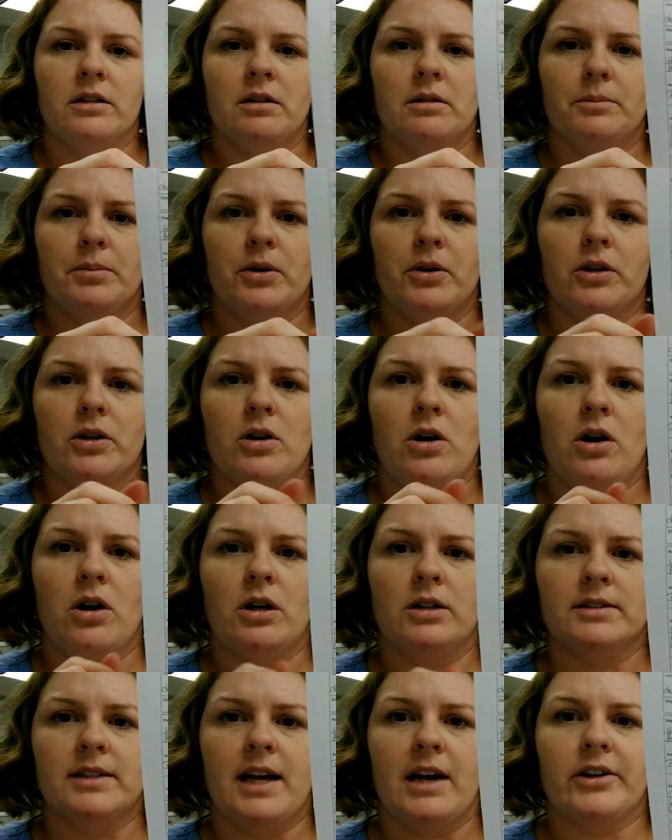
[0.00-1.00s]

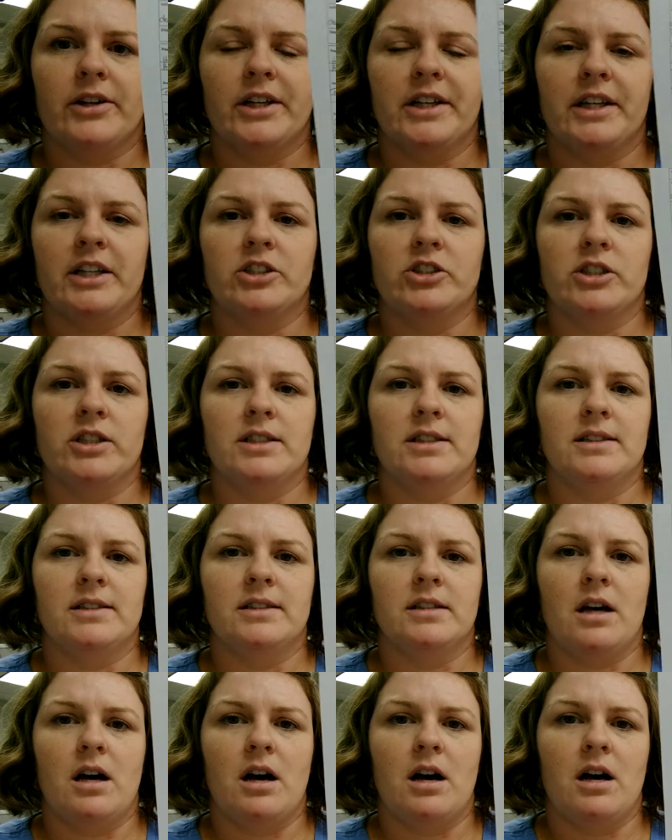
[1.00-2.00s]
protocols, calculations.
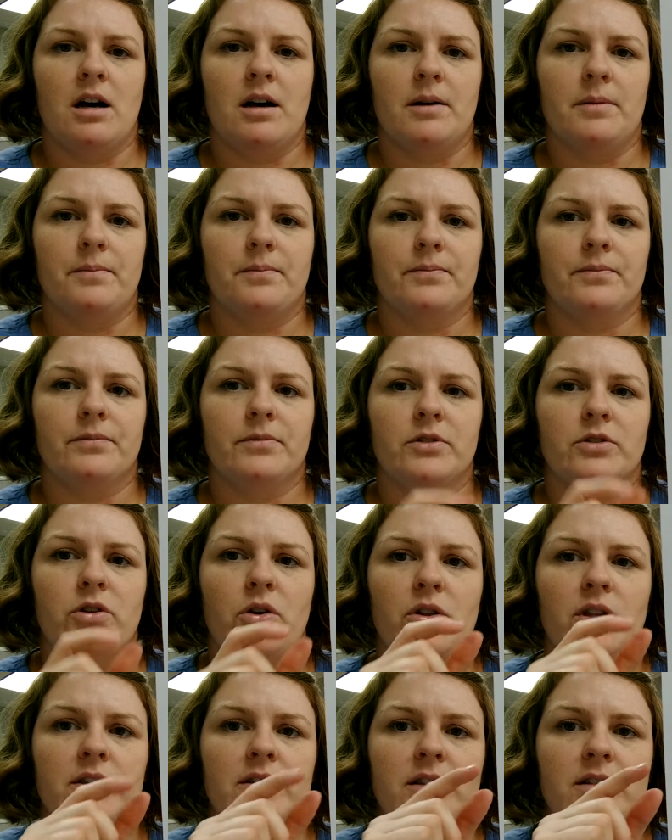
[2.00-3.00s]

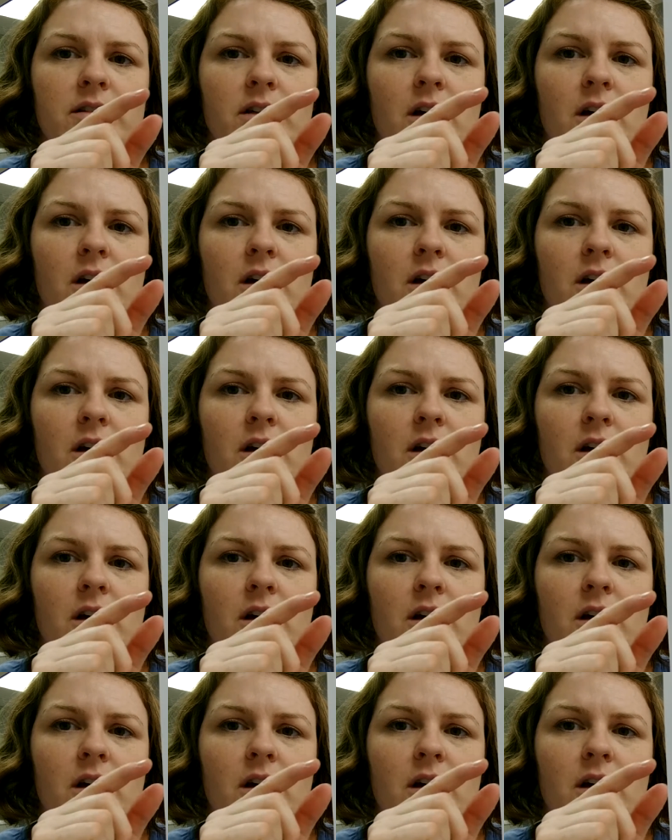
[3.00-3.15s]
So this is